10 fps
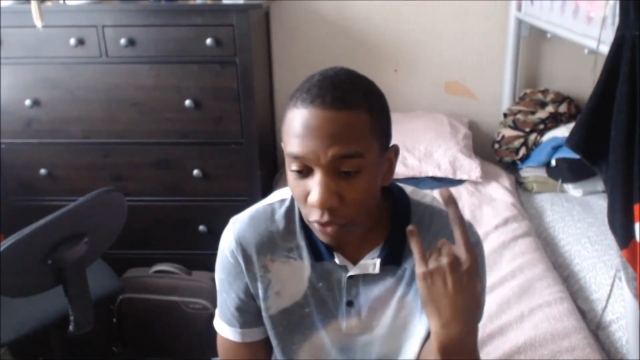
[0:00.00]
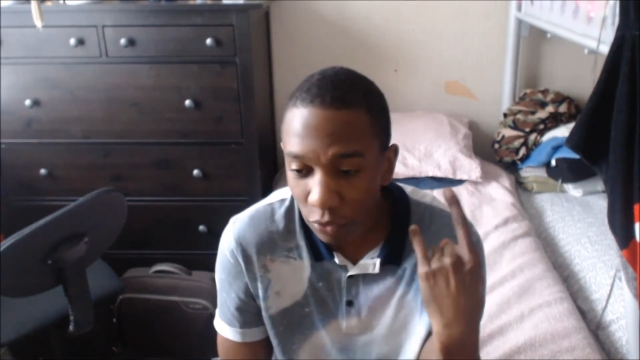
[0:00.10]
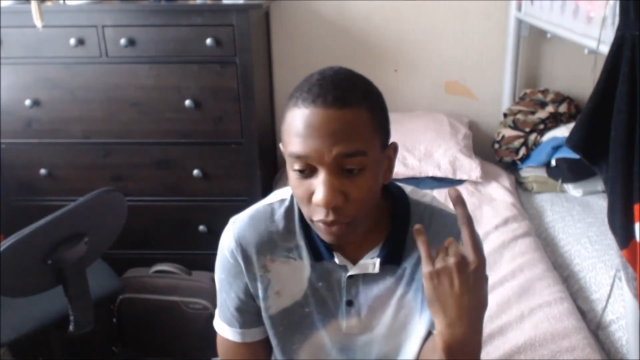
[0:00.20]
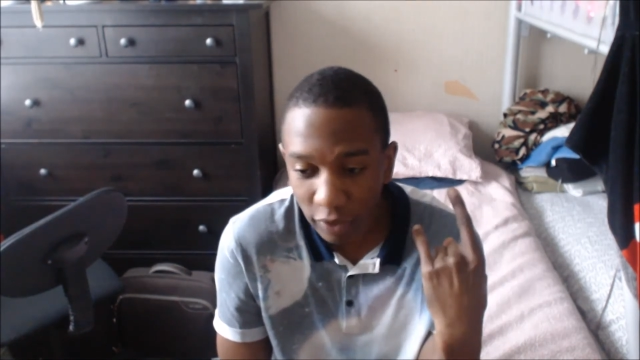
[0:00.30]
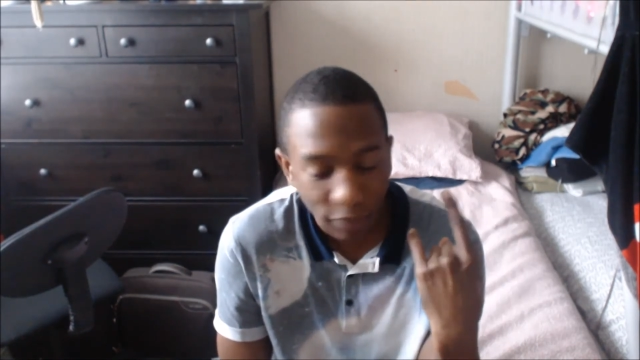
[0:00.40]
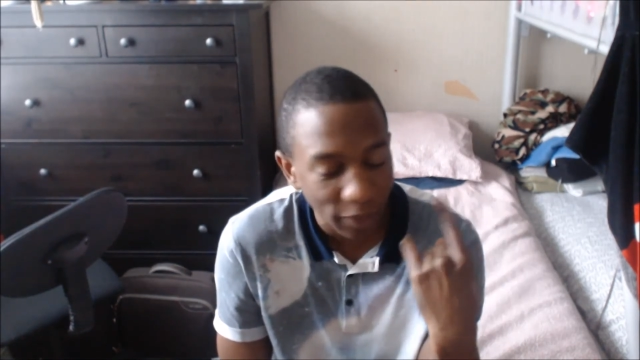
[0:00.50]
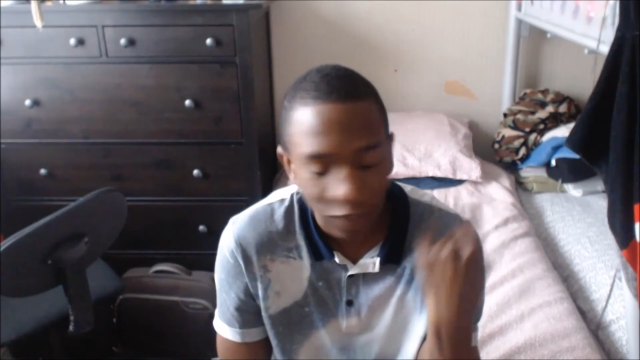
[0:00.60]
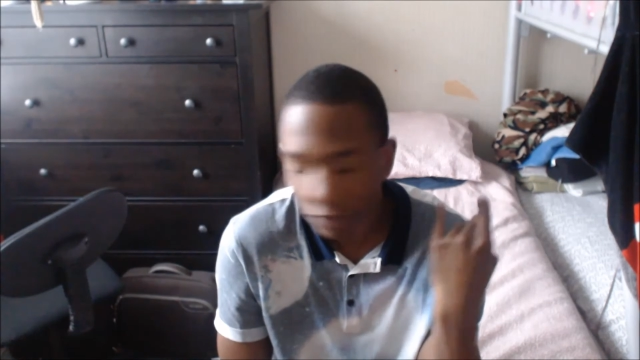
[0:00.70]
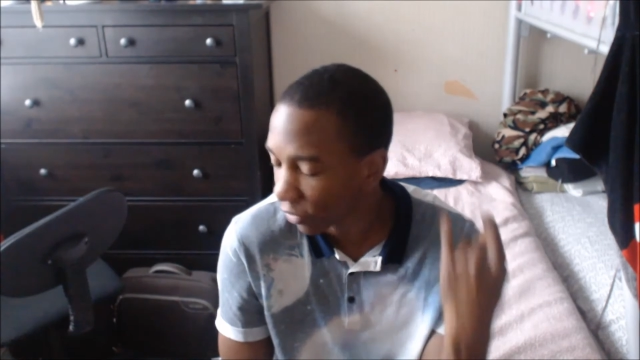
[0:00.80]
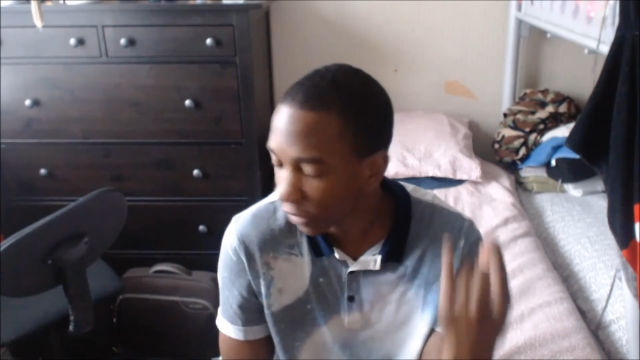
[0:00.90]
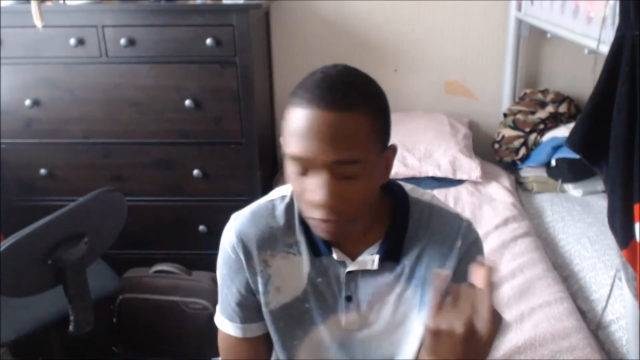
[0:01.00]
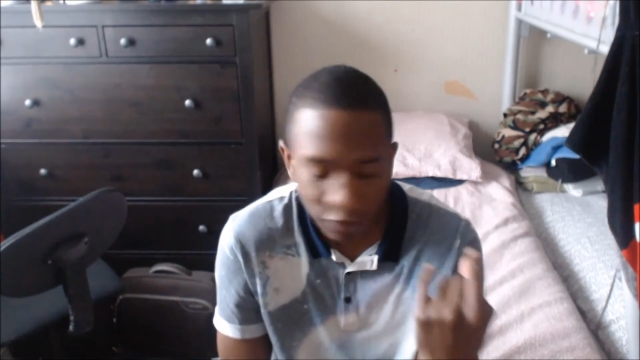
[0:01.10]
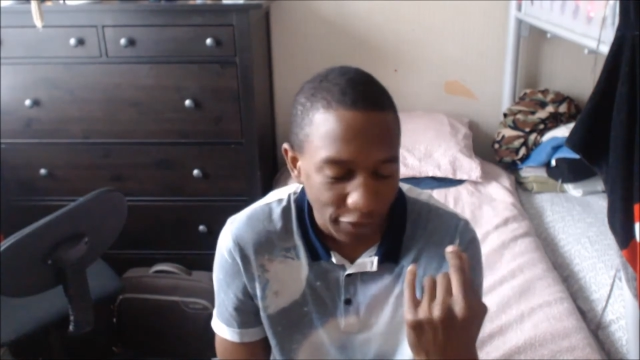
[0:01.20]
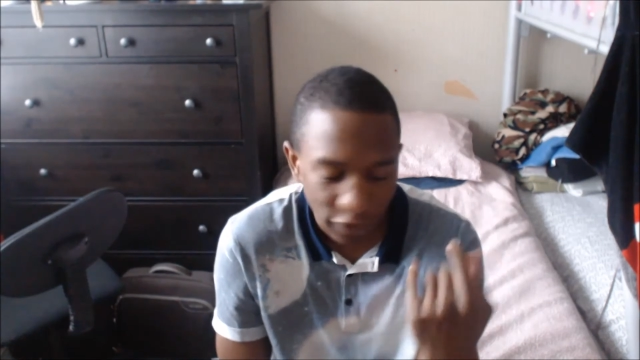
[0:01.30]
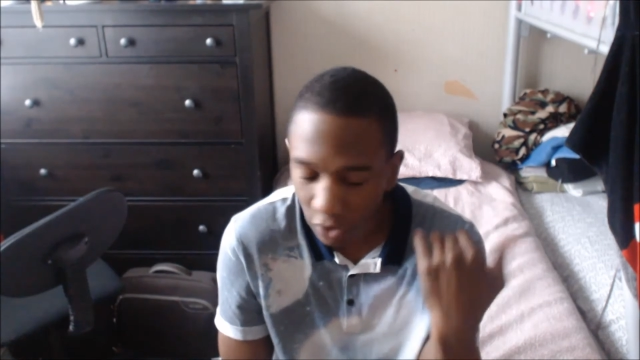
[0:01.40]
calling them again.
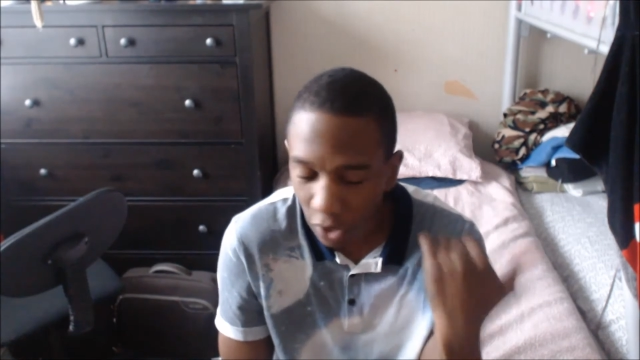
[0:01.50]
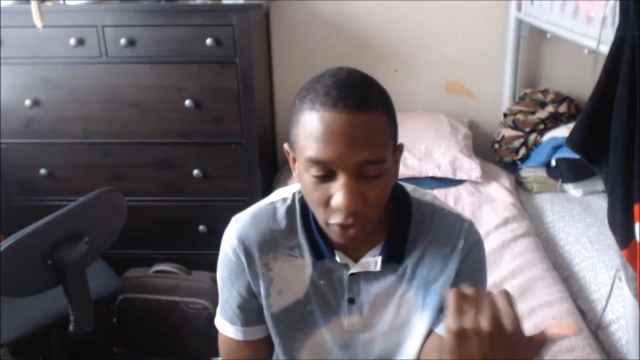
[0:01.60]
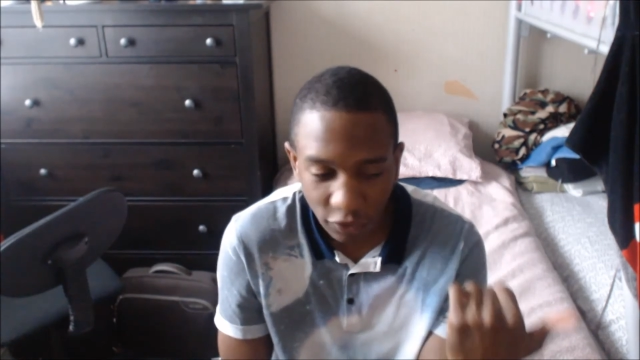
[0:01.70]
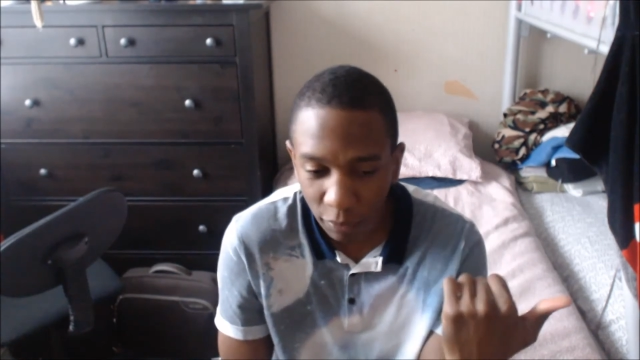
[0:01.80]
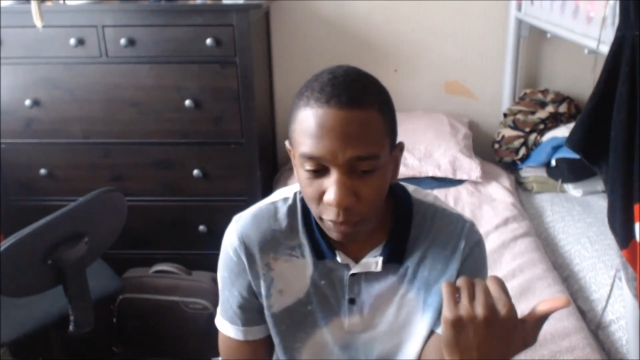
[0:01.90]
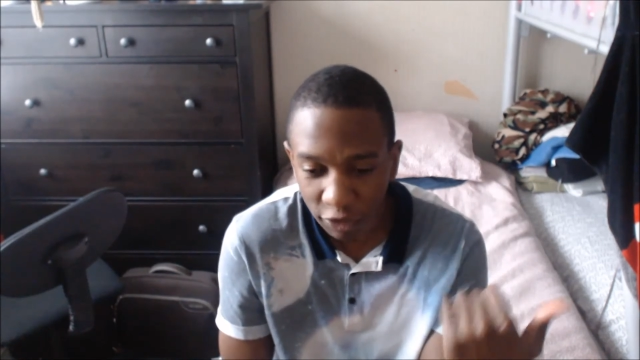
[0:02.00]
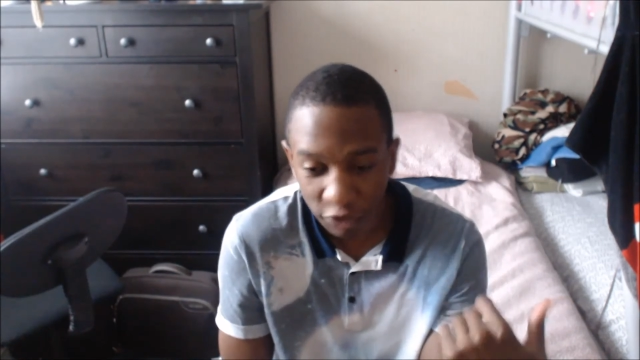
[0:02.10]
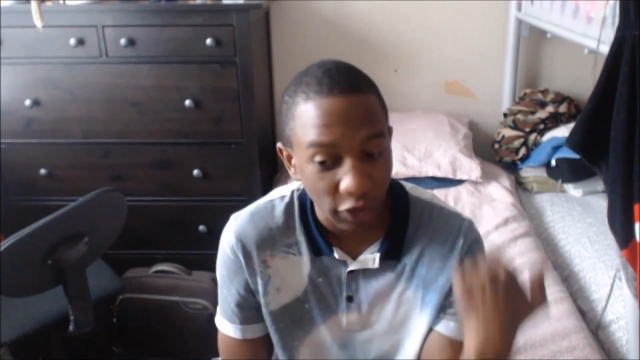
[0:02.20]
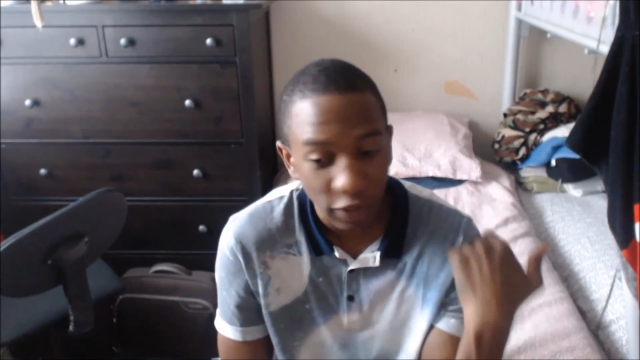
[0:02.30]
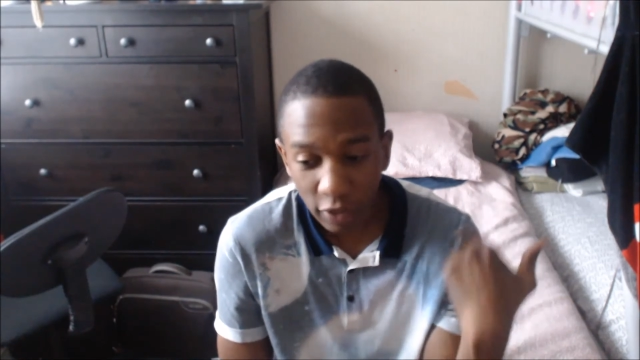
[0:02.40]
Same thing. Answer machine.